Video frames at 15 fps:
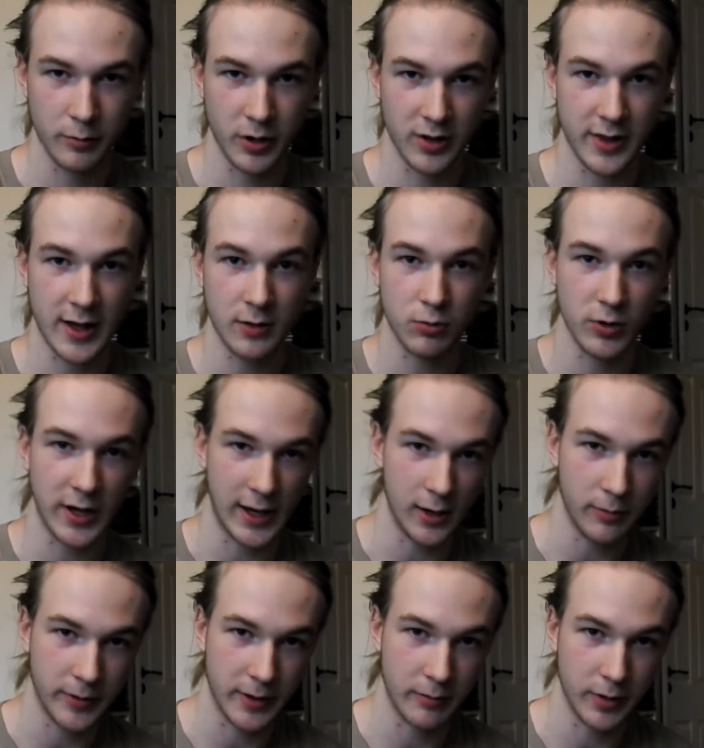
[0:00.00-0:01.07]
but that would
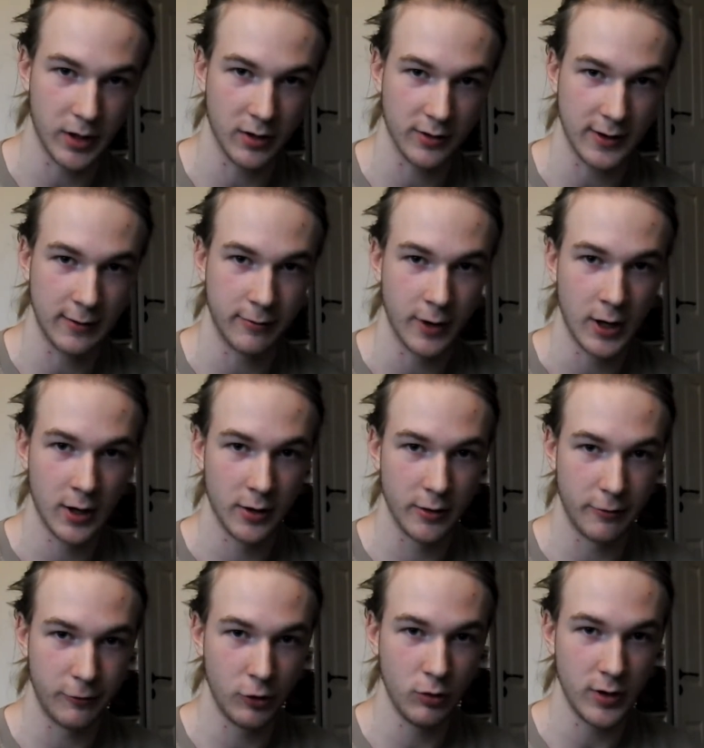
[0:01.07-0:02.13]
help them, because if
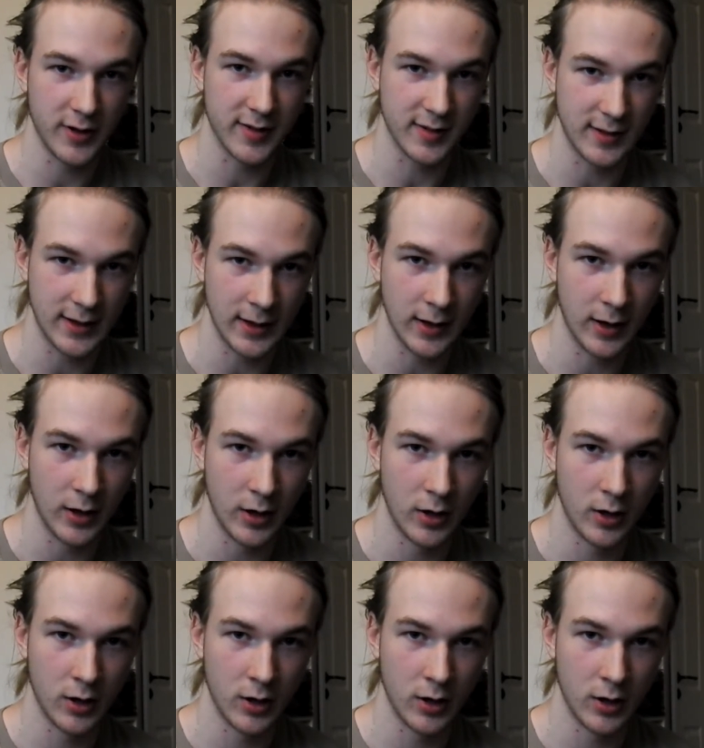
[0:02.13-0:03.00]
the food is still